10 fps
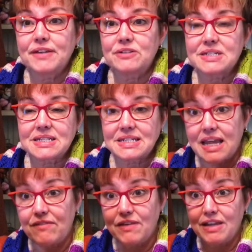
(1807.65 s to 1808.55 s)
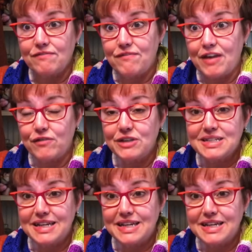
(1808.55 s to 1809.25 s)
There's a save in favorites,